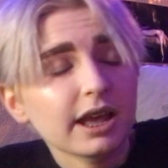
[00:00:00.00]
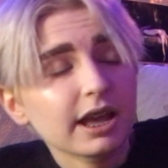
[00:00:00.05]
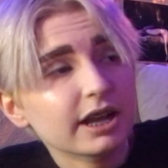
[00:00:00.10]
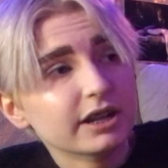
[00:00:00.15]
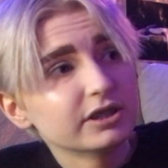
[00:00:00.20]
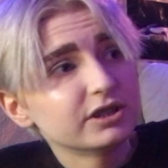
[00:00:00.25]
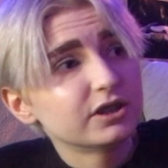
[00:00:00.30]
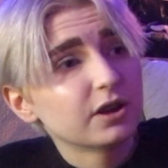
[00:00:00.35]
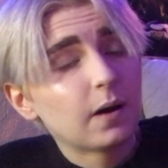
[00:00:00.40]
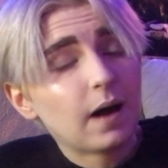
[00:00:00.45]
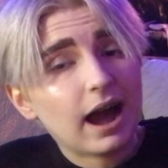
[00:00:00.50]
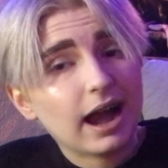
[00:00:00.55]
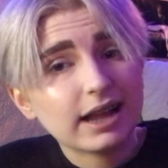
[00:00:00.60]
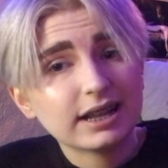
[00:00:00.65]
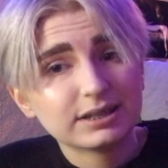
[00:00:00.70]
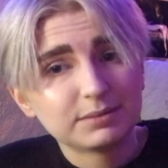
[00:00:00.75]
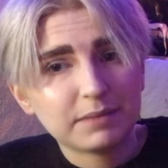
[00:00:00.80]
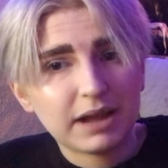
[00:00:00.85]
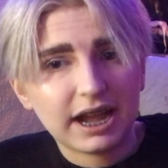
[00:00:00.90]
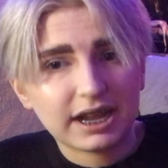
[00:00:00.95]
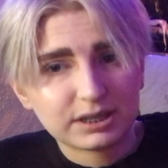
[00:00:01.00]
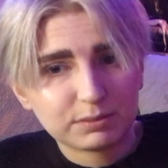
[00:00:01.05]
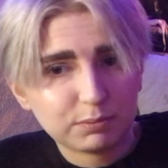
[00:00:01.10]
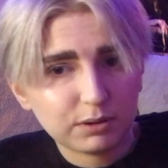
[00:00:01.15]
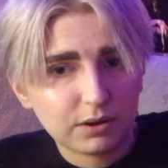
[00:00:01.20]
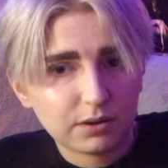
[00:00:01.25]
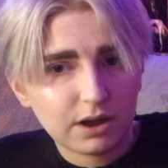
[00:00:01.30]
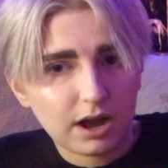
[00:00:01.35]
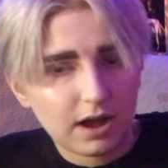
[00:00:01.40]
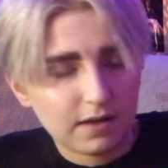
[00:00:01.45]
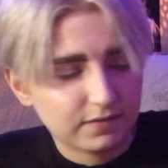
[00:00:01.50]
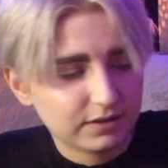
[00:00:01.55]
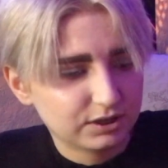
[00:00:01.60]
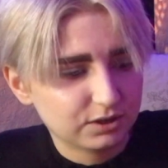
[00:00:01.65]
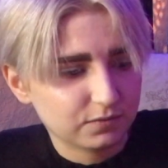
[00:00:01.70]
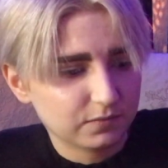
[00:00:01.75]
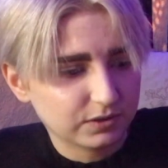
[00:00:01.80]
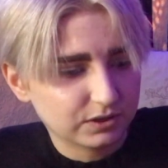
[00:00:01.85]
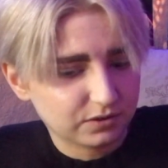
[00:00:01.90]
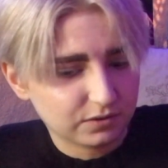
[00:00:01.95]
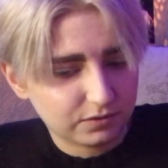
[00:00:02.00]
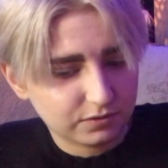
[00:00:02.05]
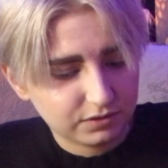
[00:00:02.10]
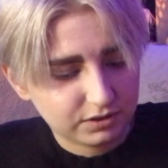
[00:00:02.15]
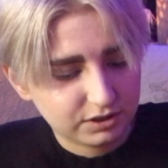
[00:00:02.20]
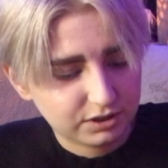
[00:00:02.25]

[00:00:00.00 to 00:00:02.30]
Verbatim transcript: And so I, as Max, broke off as a result.